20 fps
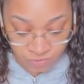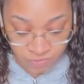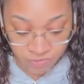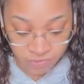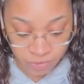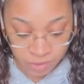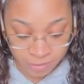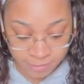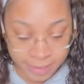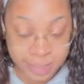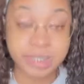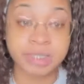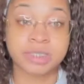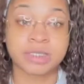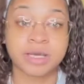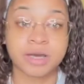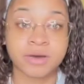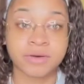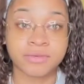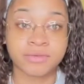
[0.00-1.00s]
for
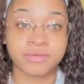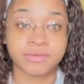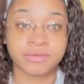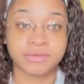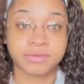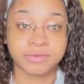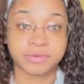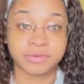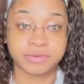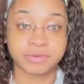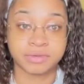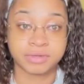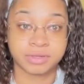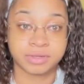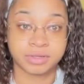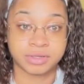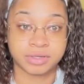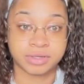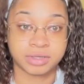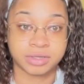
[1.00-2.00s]
myself
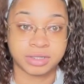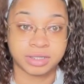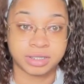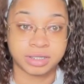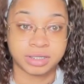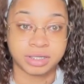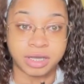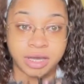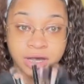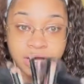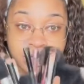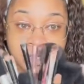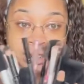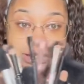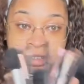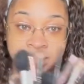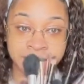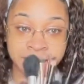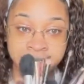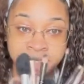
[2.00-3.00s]
they're all
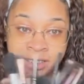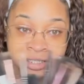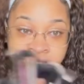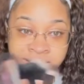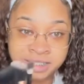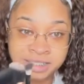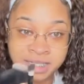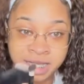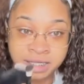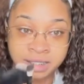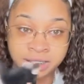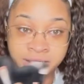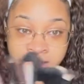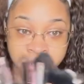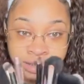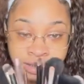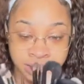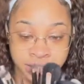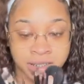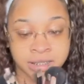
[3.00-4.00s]
clean because I
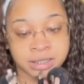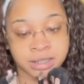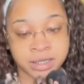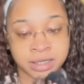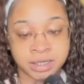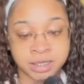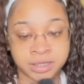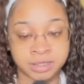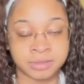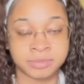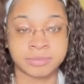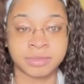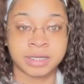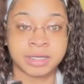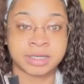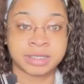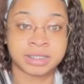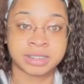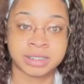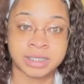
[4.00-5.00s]
literally cleaned them
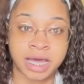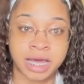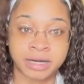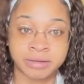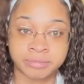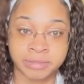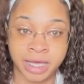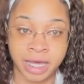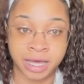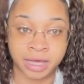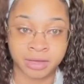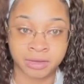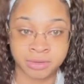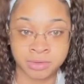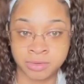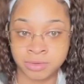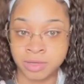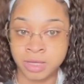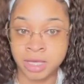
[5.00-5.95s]
and sat them down